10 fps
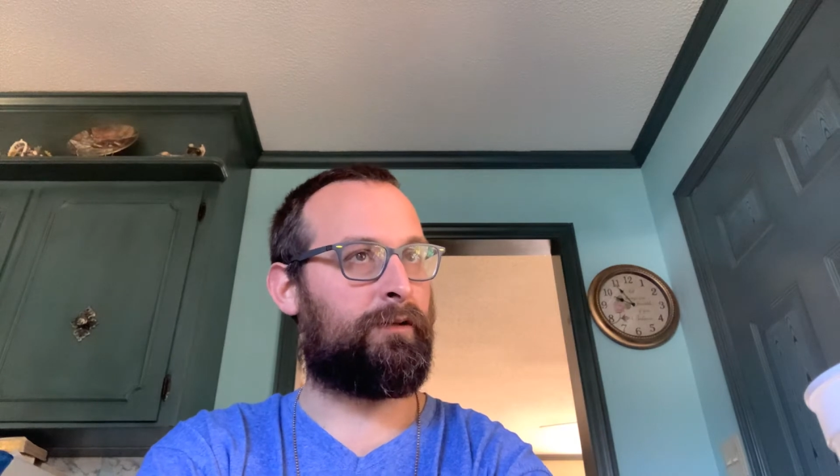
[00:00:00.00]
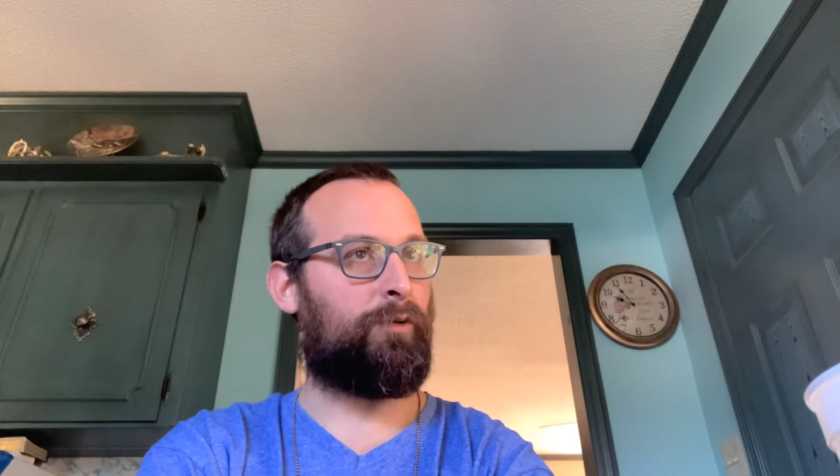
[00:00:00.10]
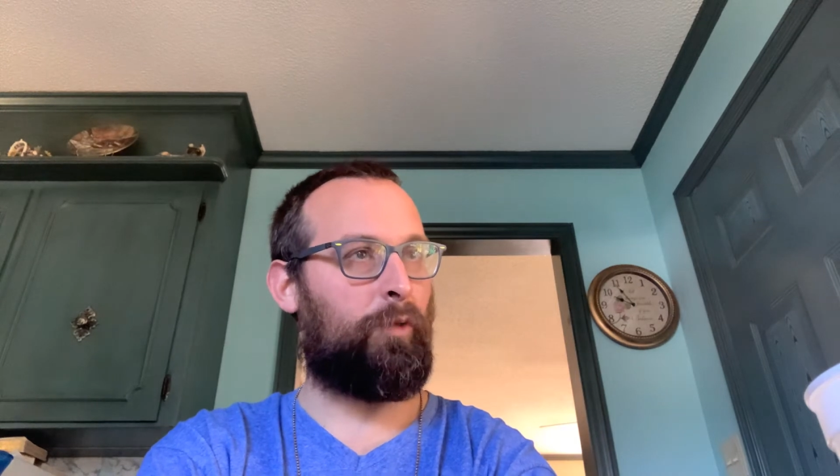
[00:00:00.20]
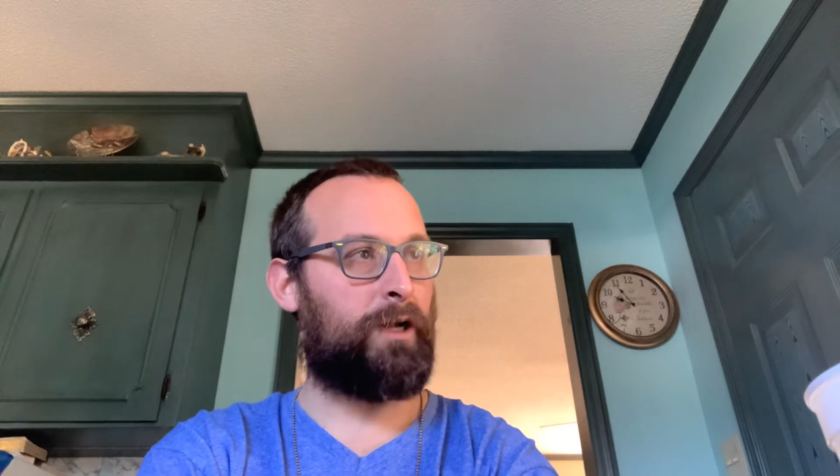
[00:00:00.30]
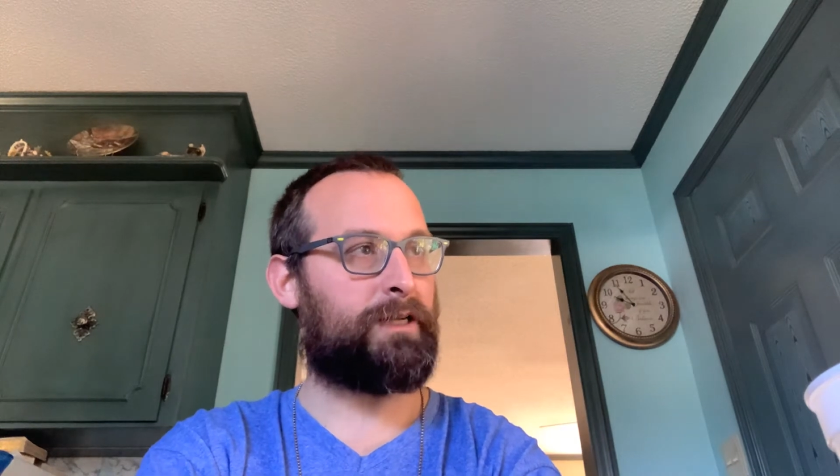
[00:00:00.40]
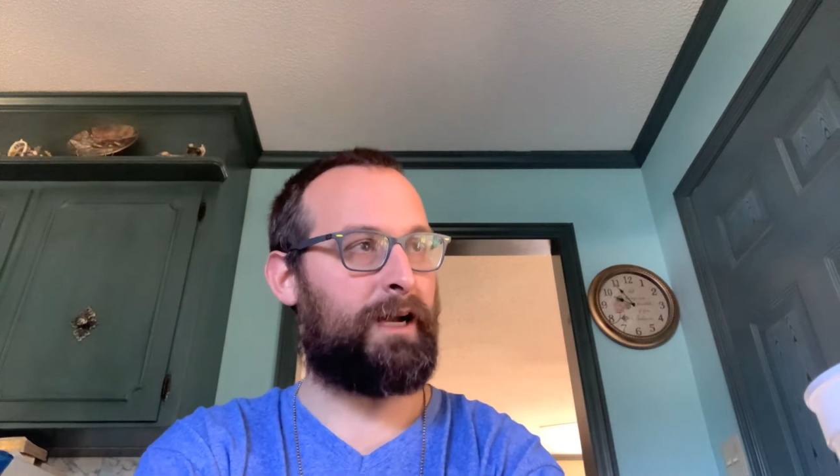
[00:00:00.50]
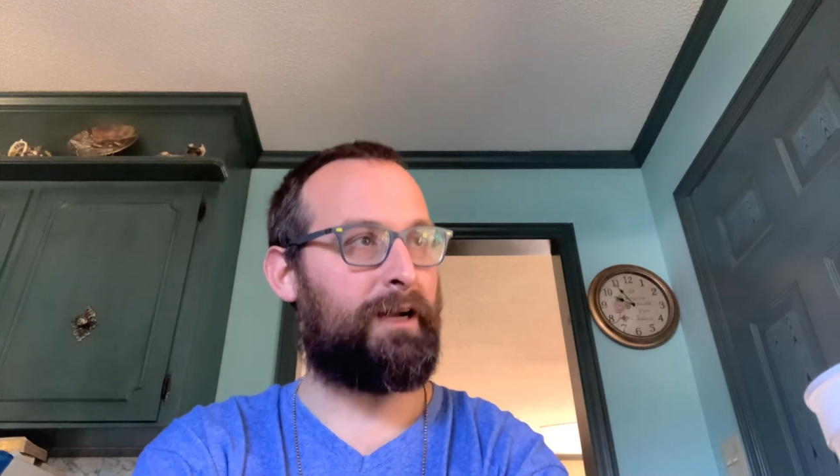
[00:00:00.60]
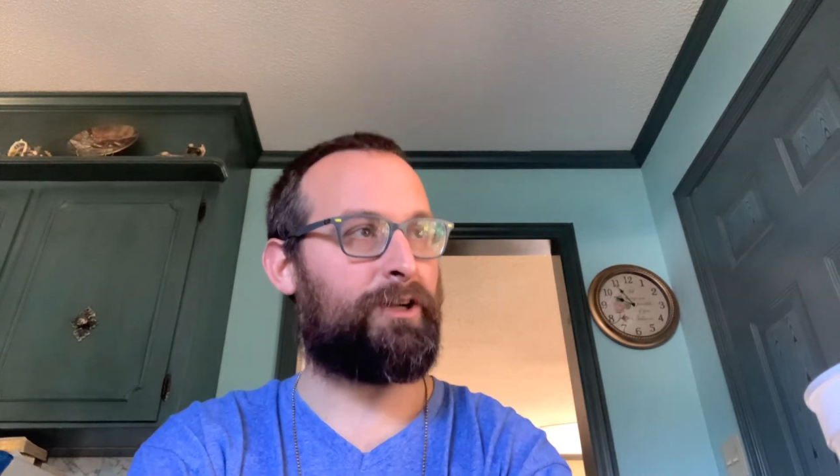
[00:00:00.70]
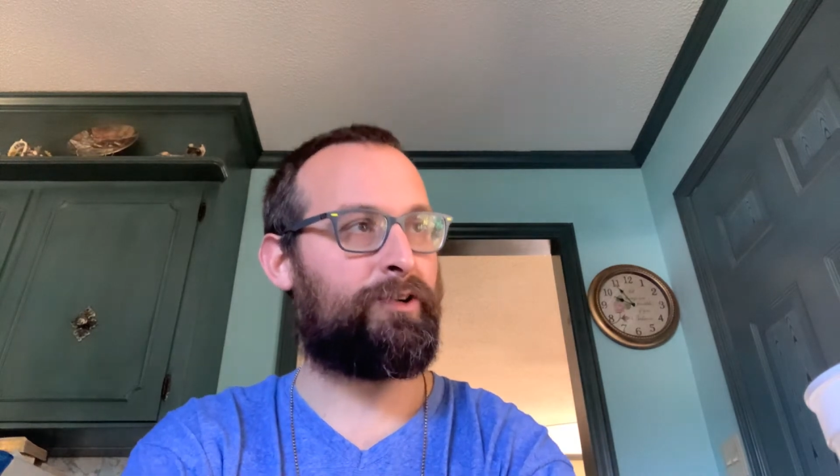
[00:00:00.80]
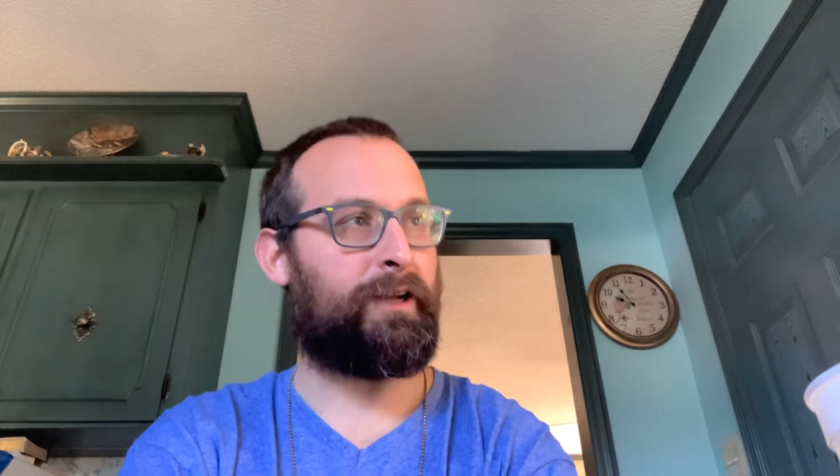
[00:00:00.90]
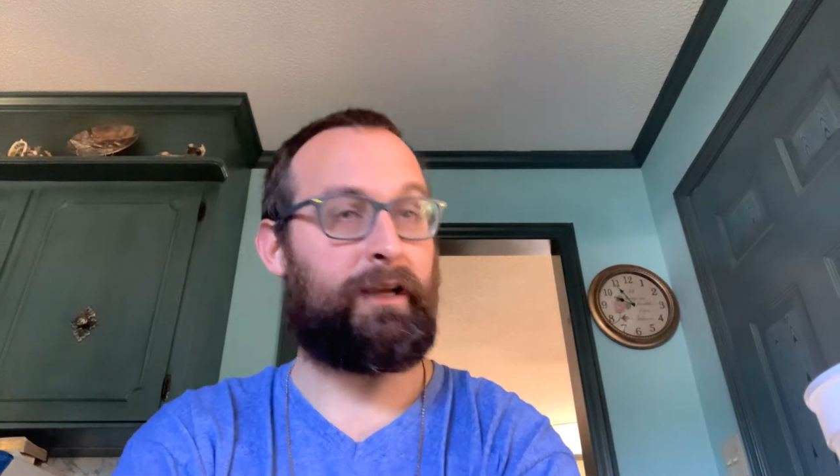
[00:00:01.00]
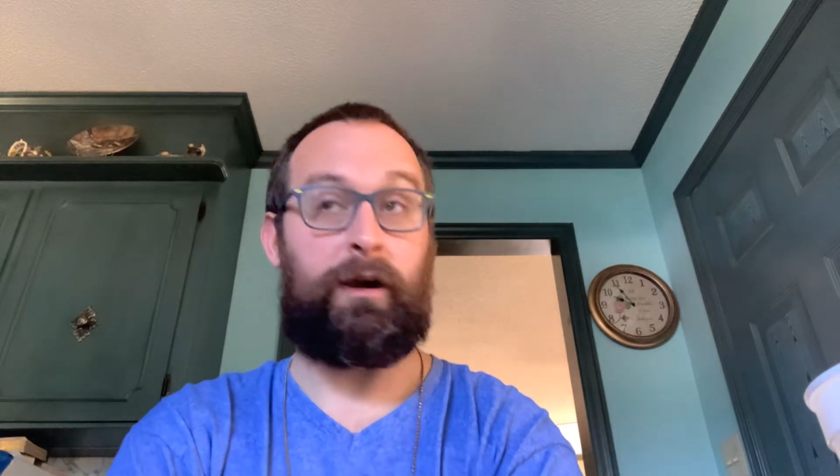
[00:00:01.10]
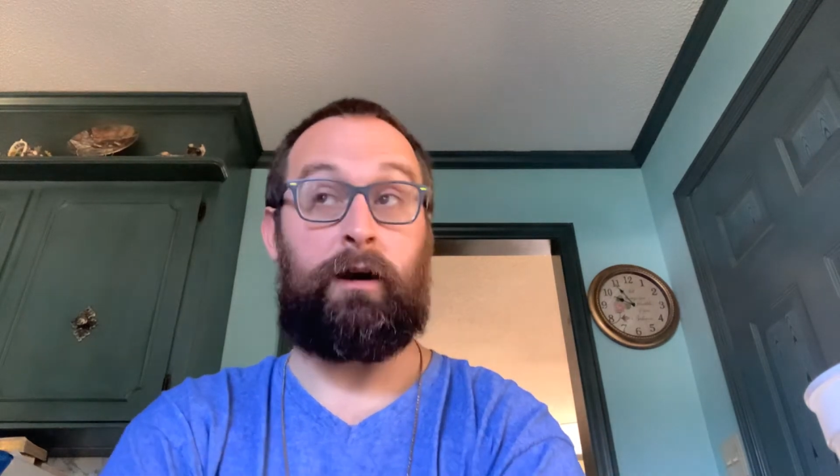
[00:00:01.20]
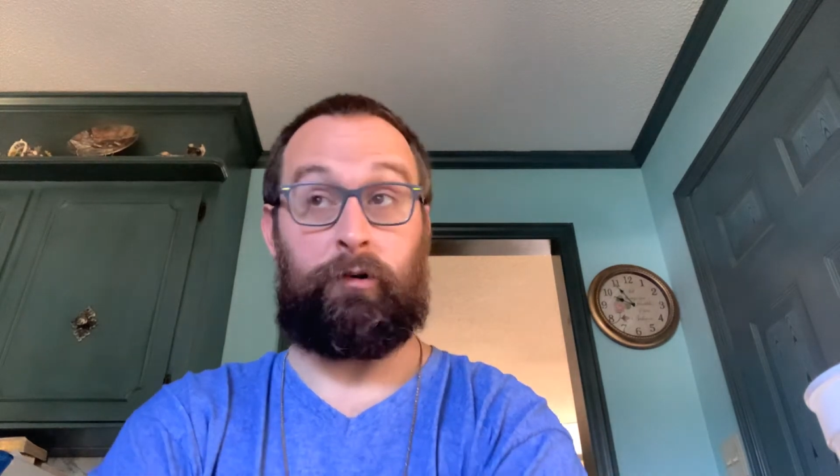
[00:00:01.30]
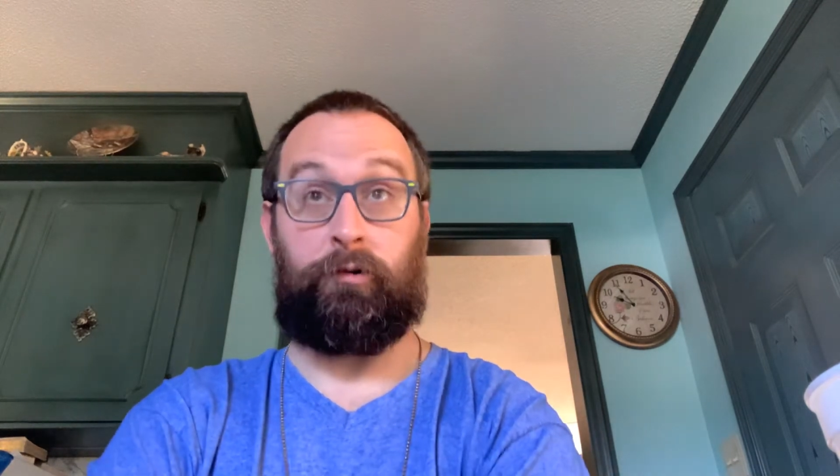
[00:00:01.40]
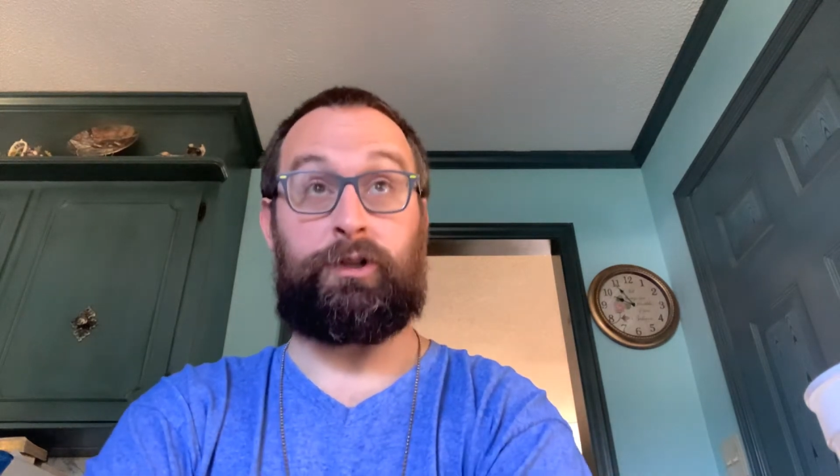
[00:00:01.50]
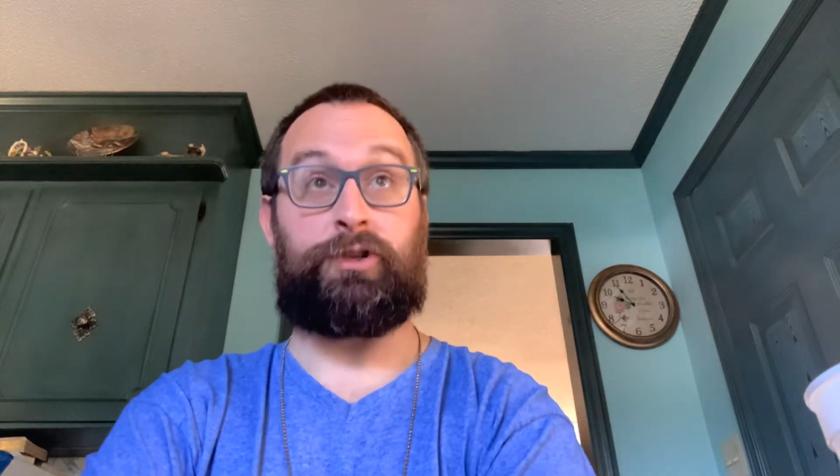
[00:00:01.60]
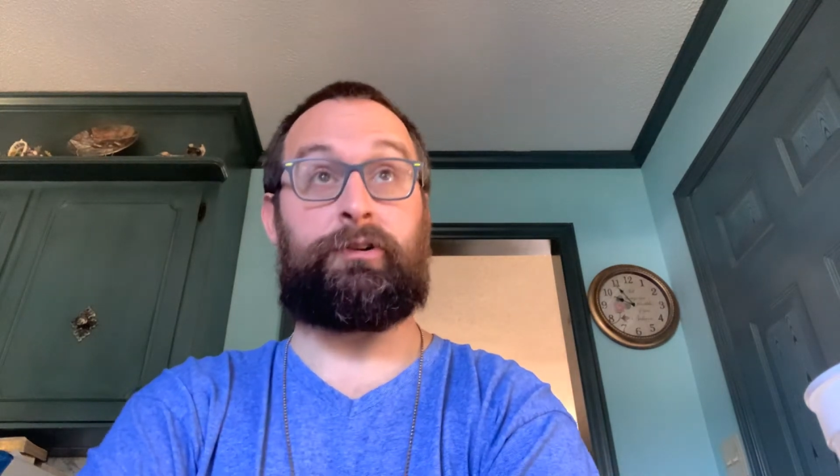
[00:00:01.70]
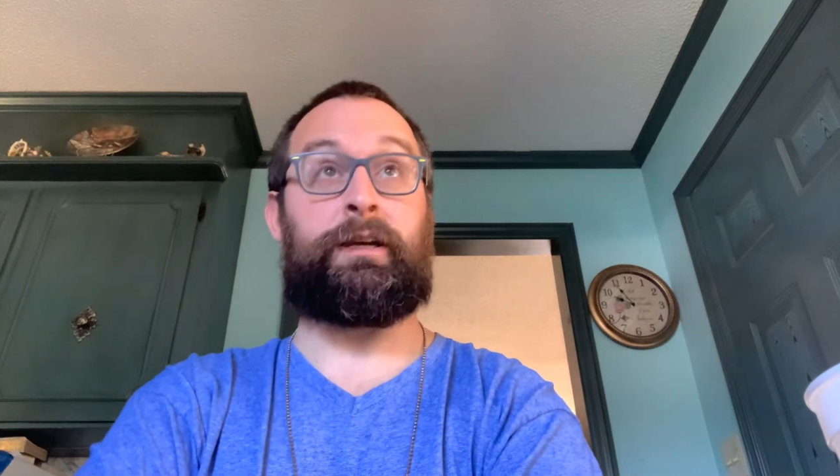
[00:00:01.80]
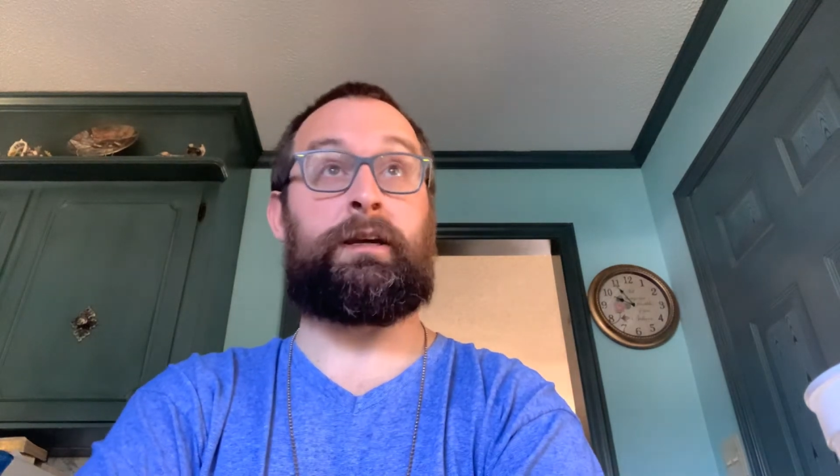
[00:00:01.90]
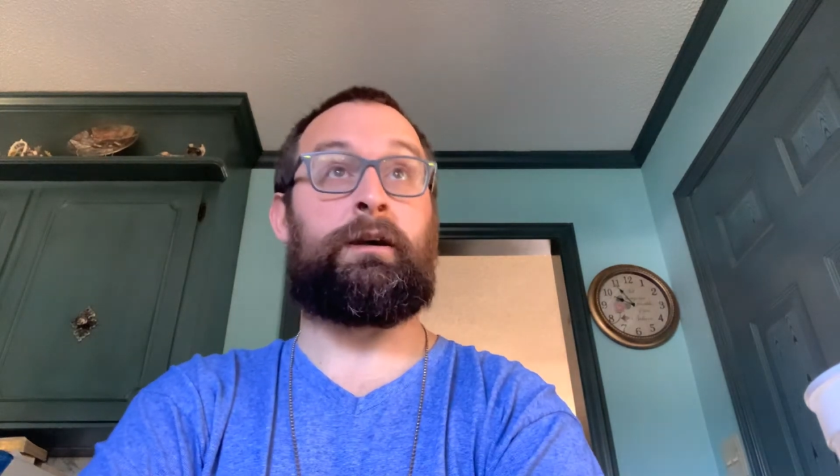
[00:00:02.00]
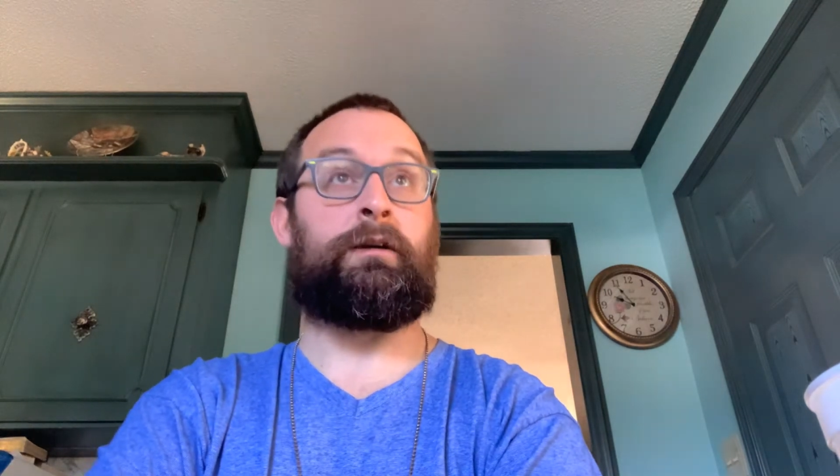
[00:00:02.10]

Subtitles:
What kind of tree? An orange tree?